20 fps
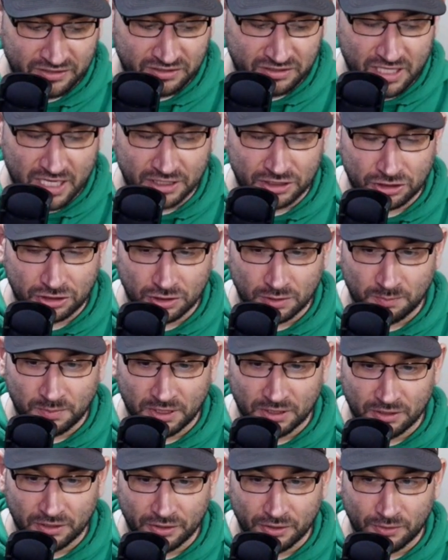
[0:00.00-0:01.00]
set should
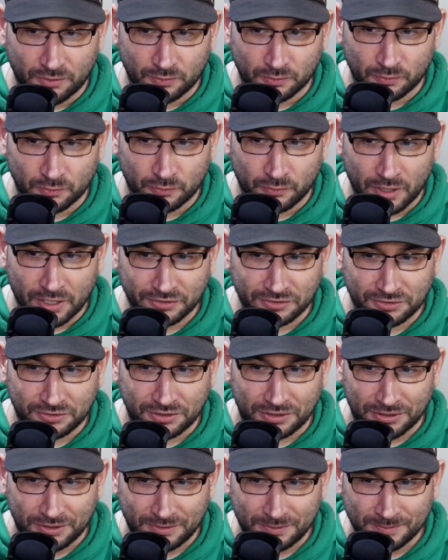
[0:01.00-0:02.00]
be a little
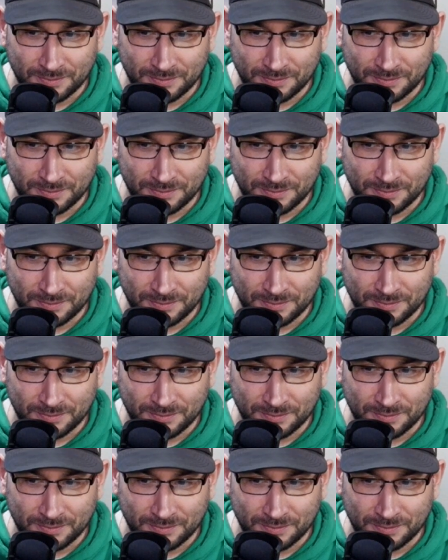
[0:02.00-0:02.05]
rusty.